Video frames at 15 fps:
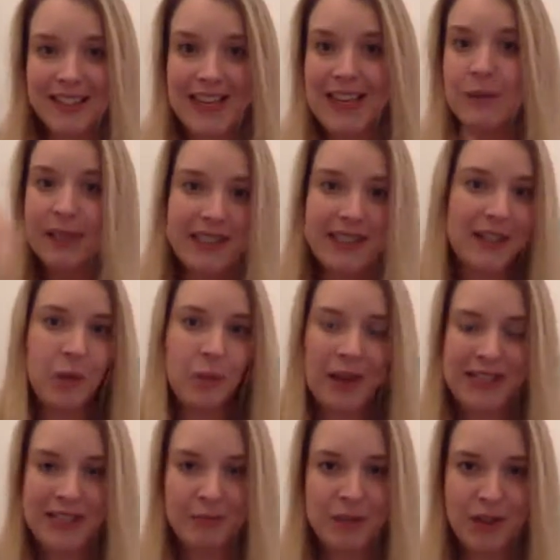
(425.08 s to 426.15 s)
he was sent
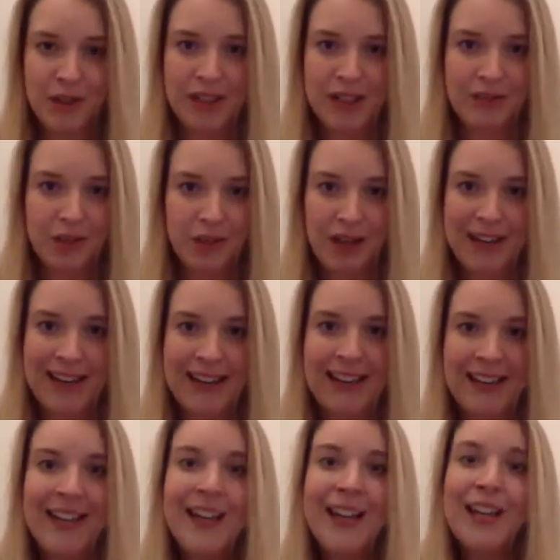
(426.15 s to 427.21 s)
away to Madrid for
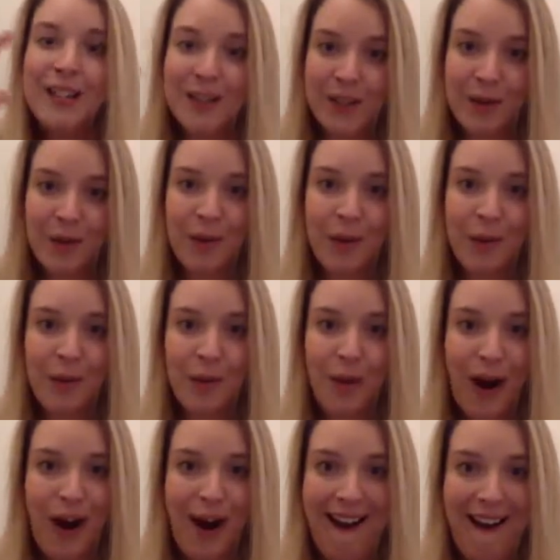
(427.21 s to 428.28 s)
training. So
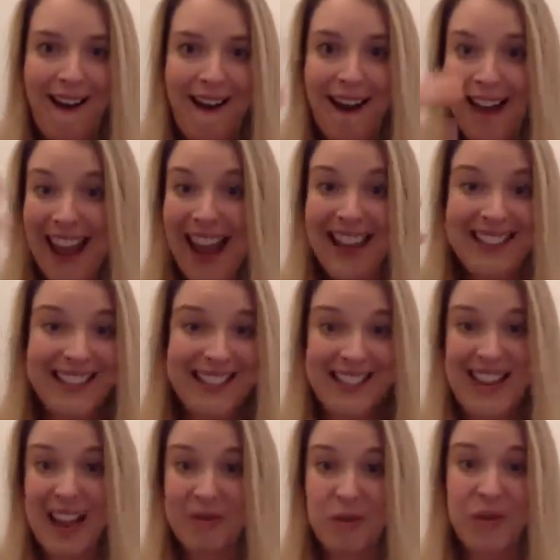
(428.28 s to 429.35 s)
I had to
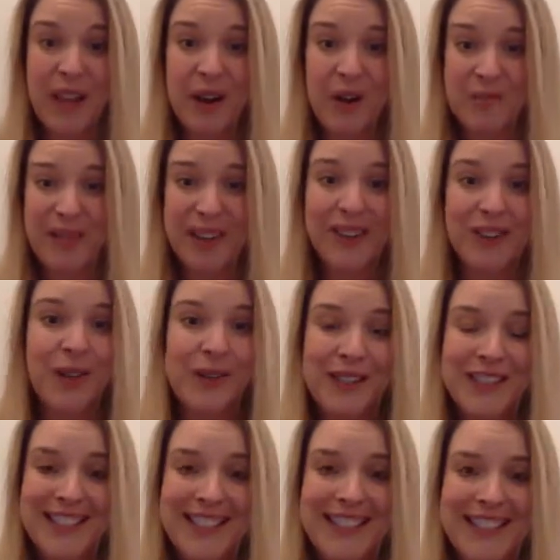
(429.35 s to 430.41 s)
have all that on my
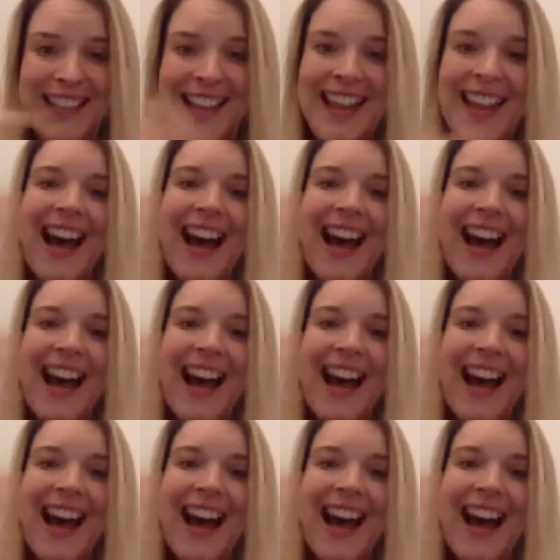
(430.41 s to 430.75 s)
shoulders.